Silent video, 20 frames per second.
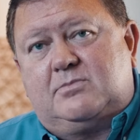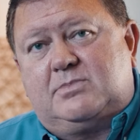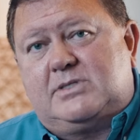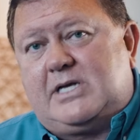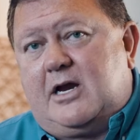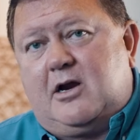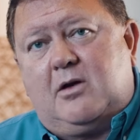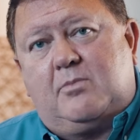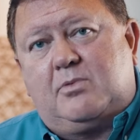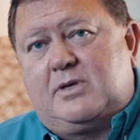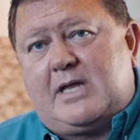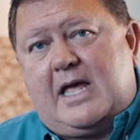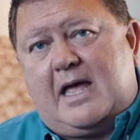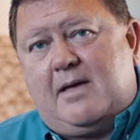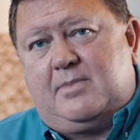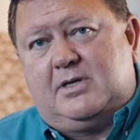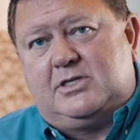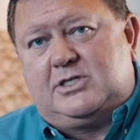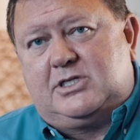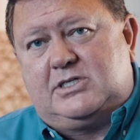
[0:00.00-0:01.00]
some terrible
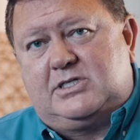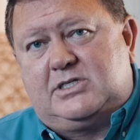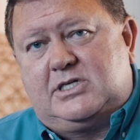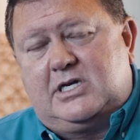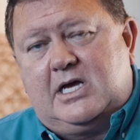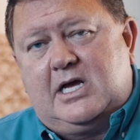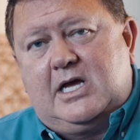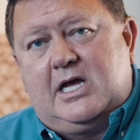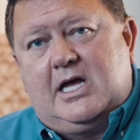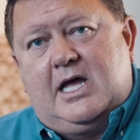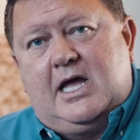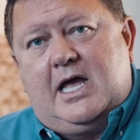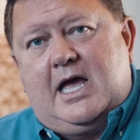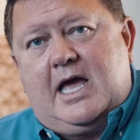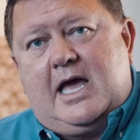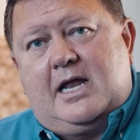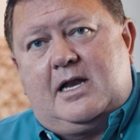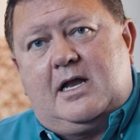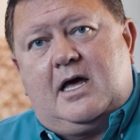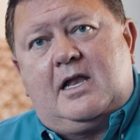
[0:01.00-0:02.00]
damages,
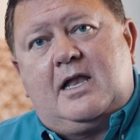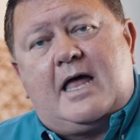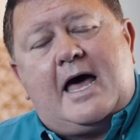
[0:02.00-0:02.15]
and a